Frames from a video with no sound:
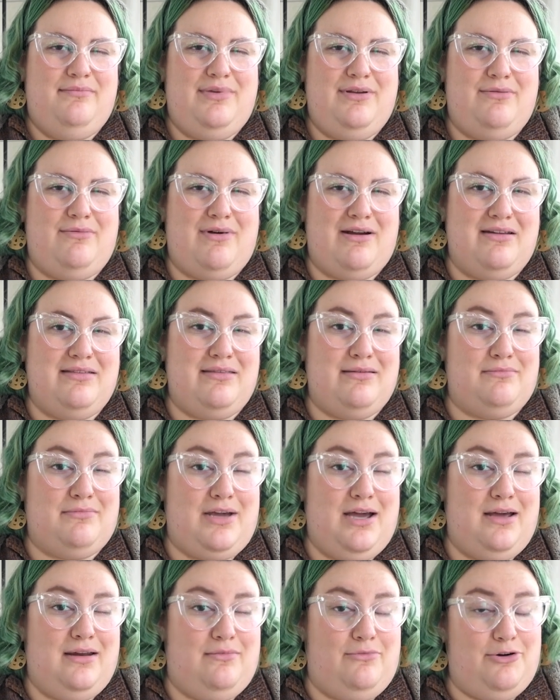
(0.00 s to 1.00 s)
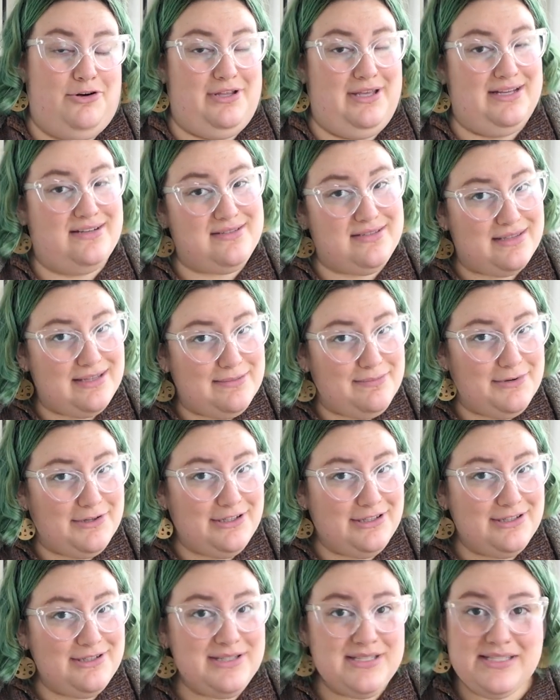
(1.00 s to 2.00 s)
been wearing them kind of more like
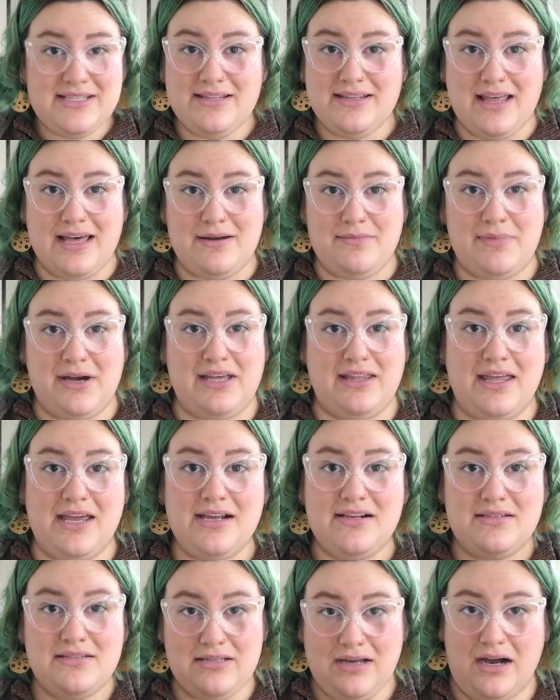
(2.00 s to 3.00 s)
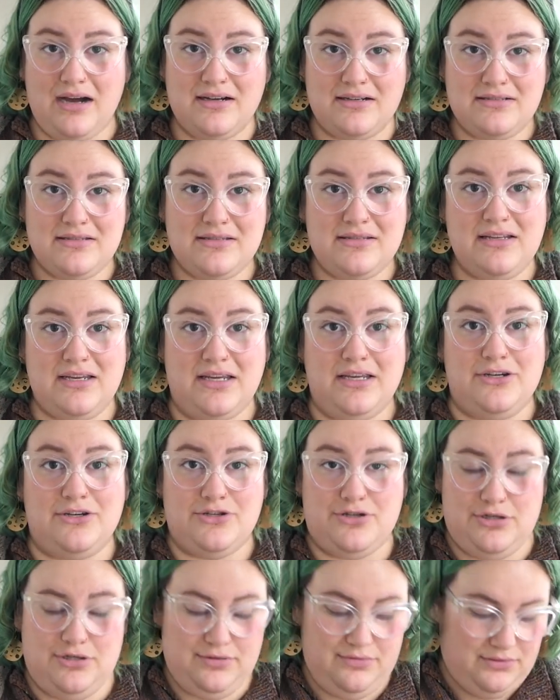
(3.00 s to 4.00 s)
slippers than by like socks in
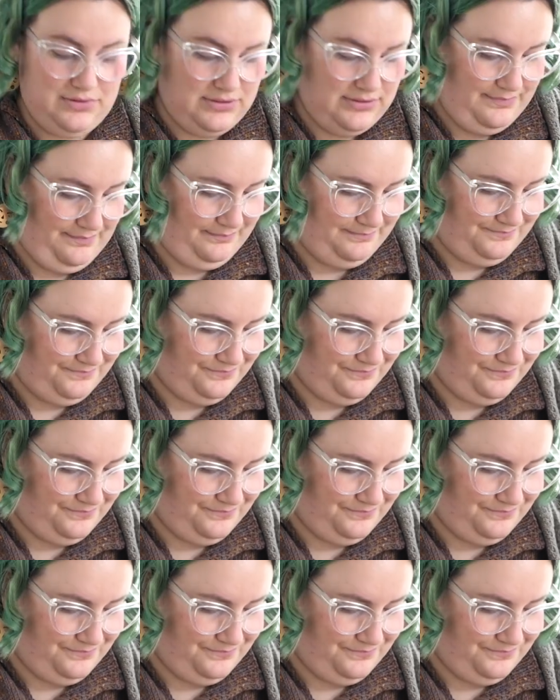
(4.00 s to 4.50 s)
shoes.